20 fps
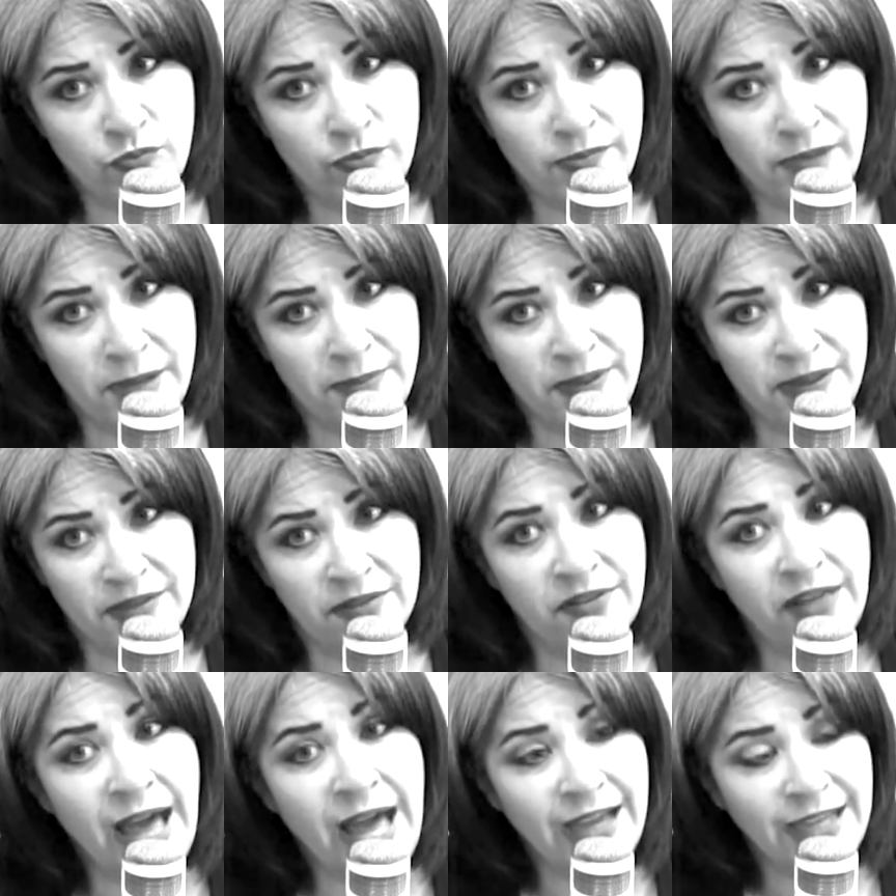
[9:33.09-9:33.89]
might be
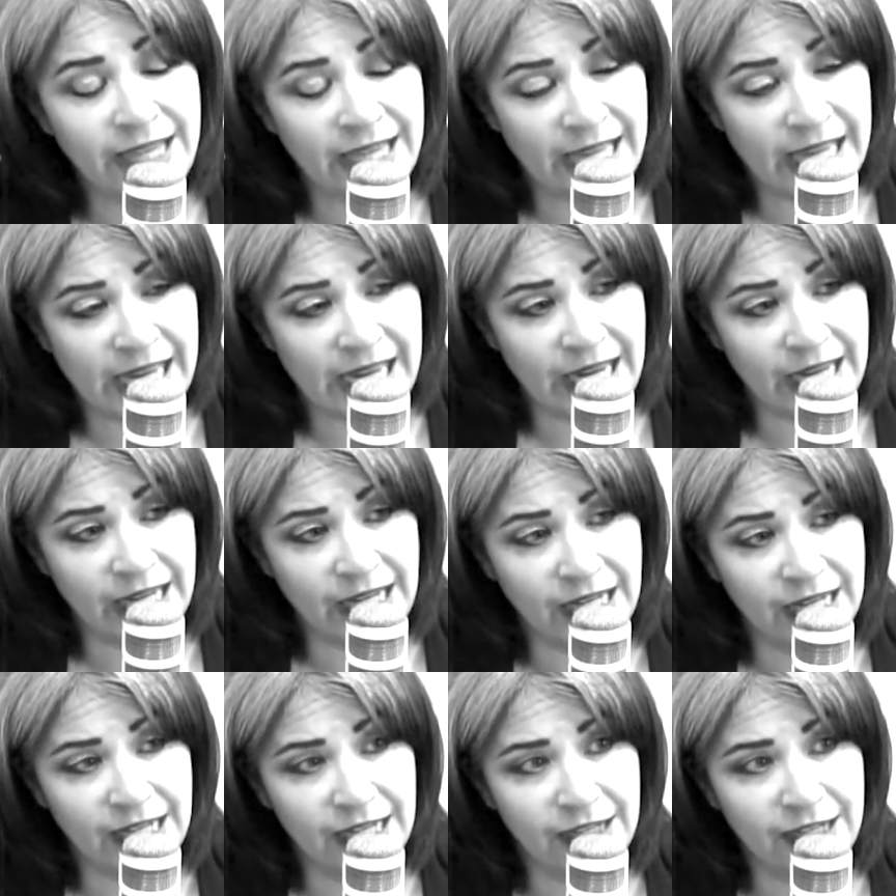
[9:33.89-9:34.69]

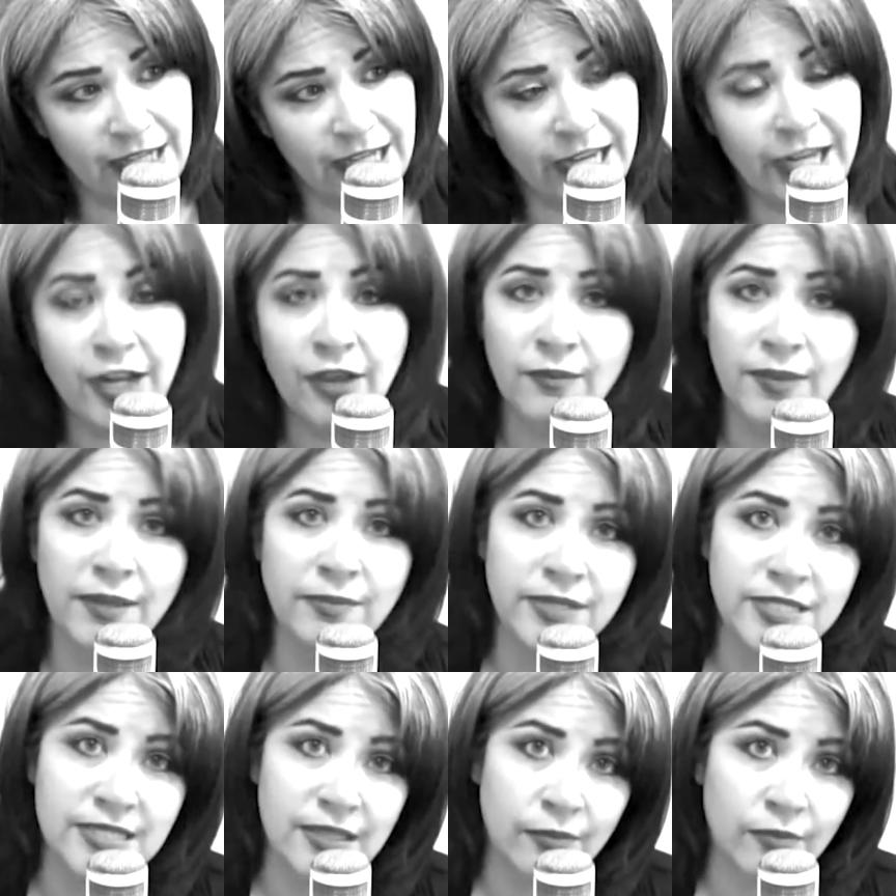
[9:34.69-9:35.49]
lacking.
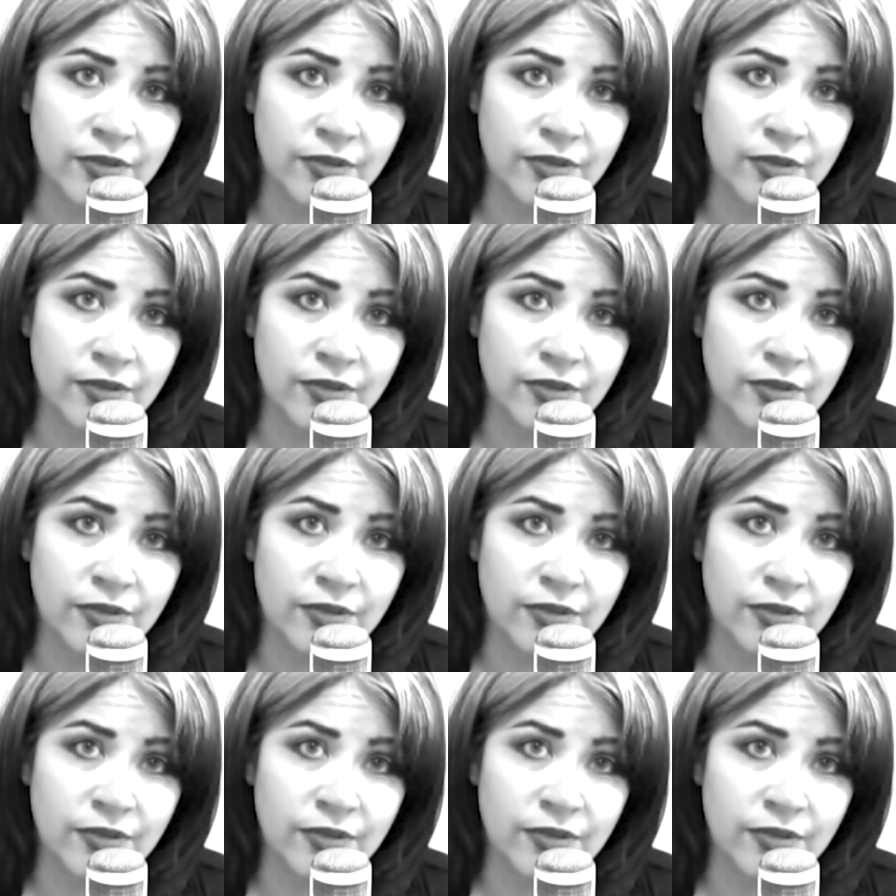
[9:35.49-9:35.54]
Maybe